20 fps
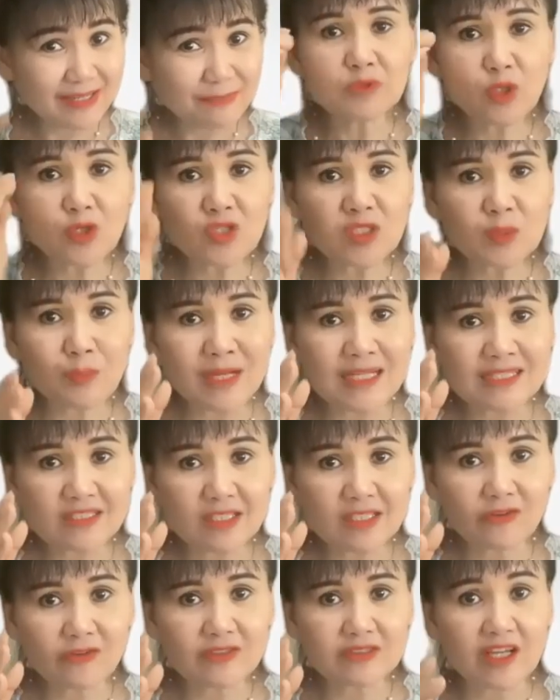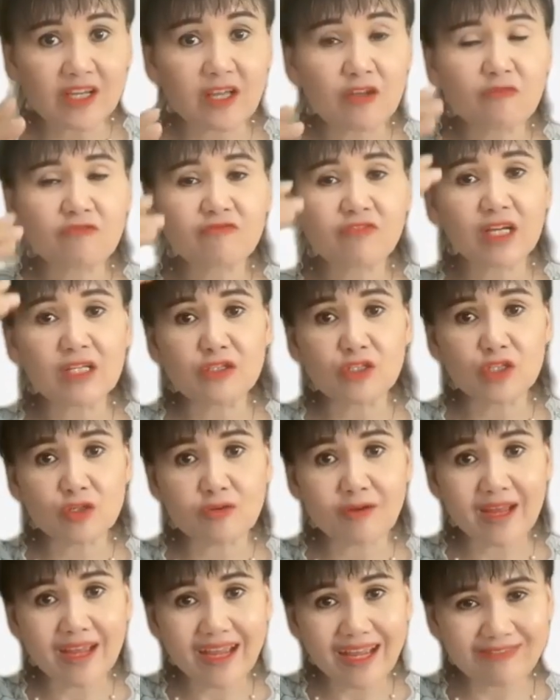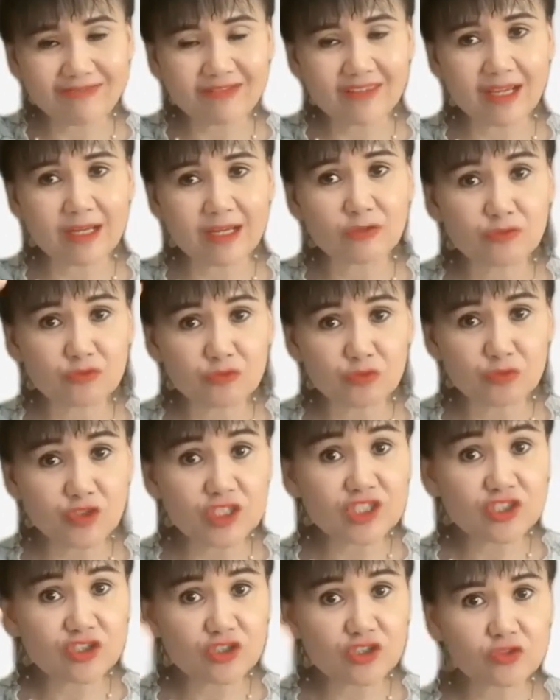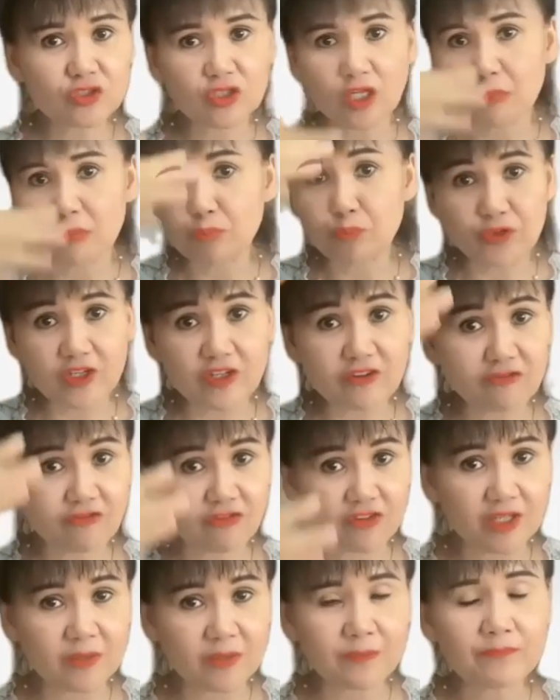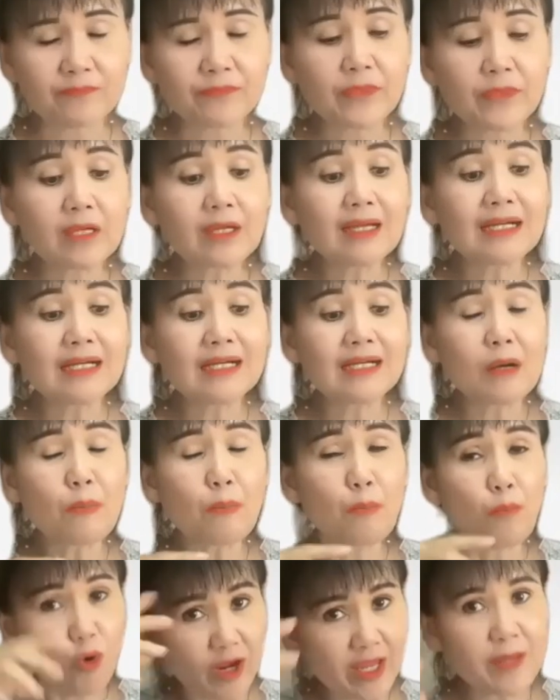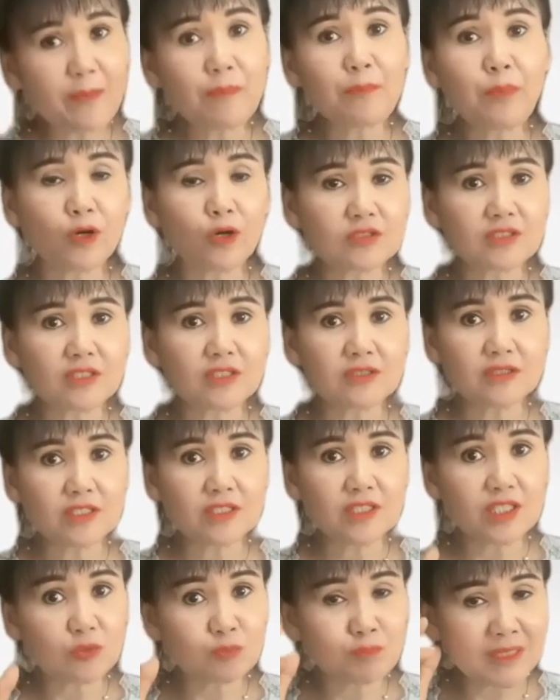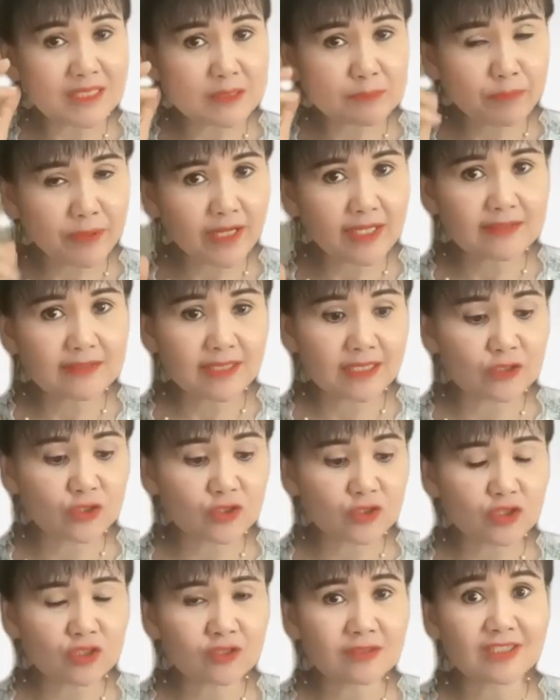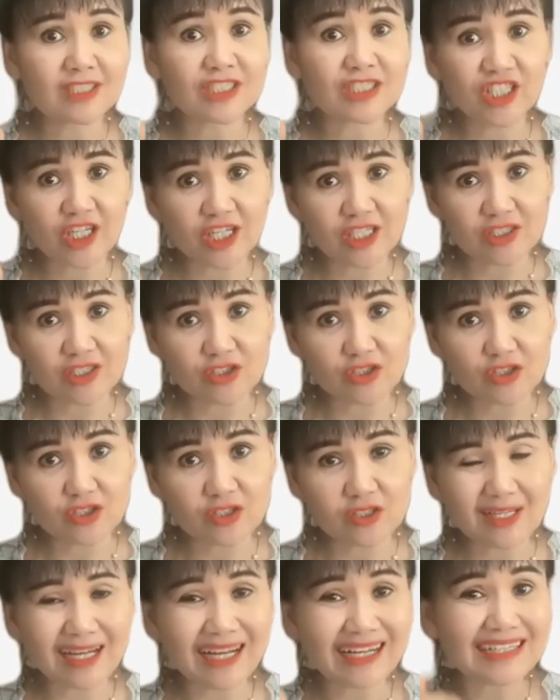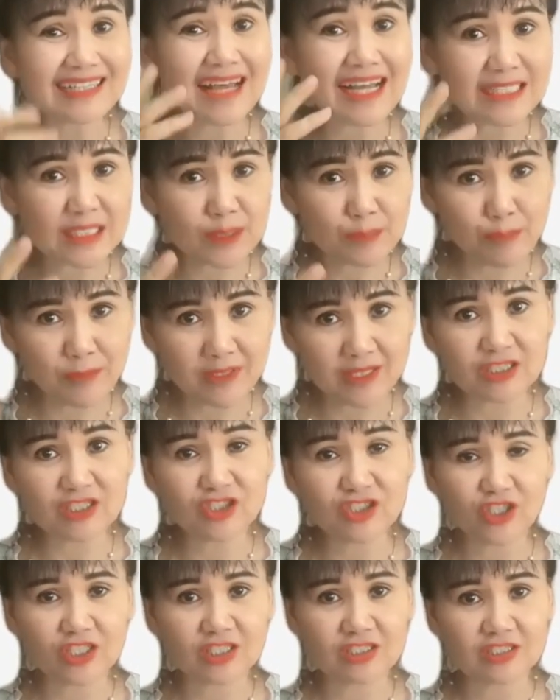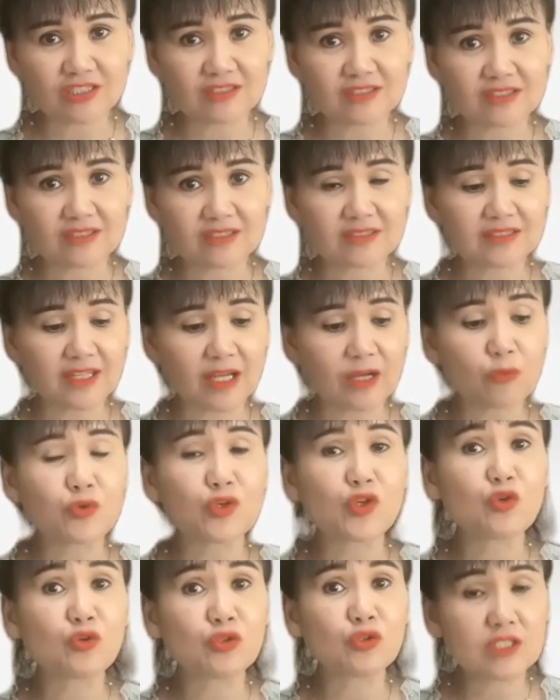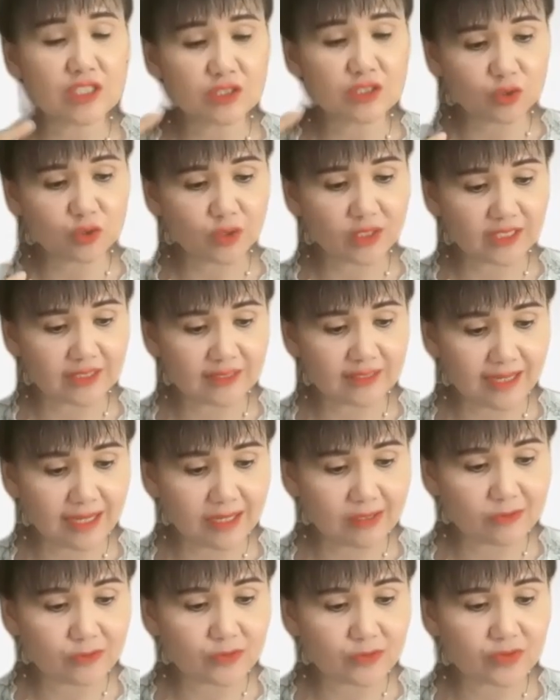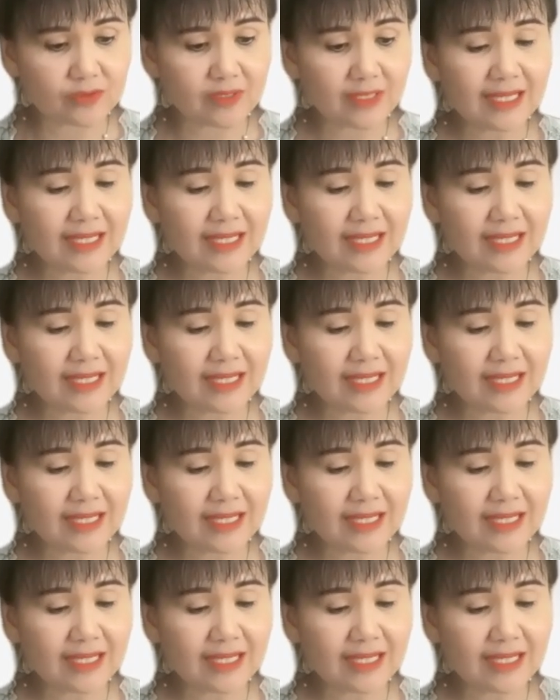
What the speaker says: Toastmaster of the day, when you have that rituals of breathing, more importantly, you must pay attention to the changes, last minute changes that you need to announce.